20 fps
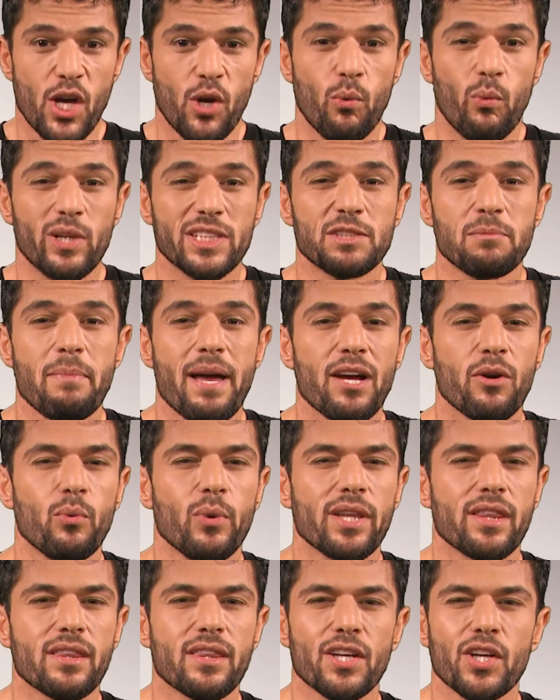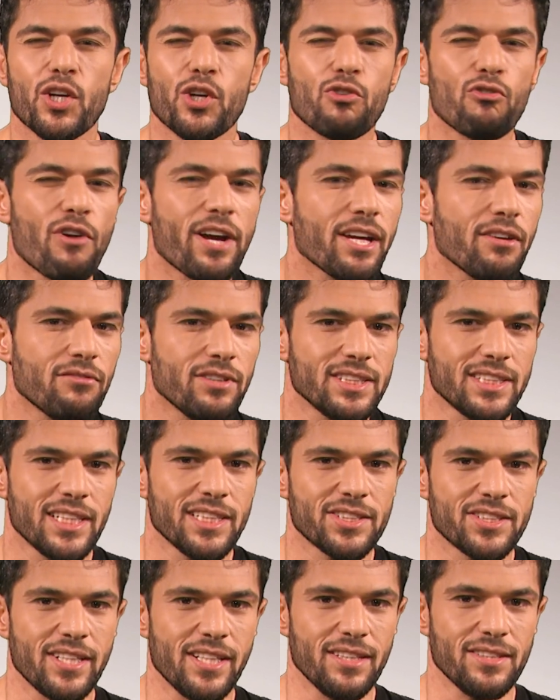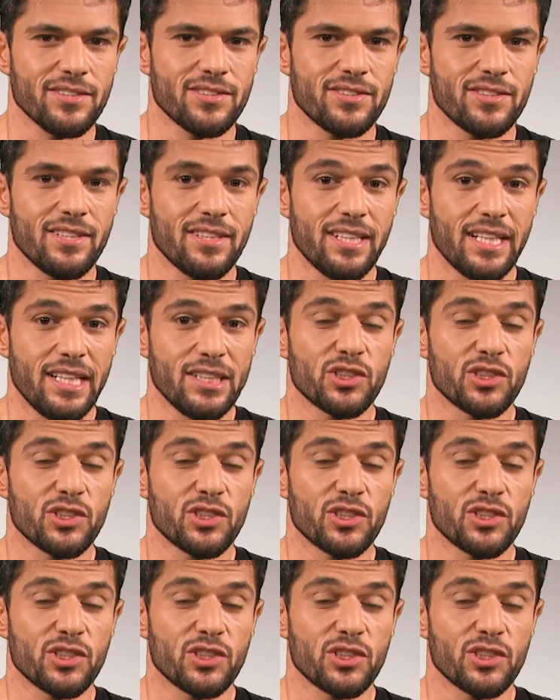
was met with great resistance,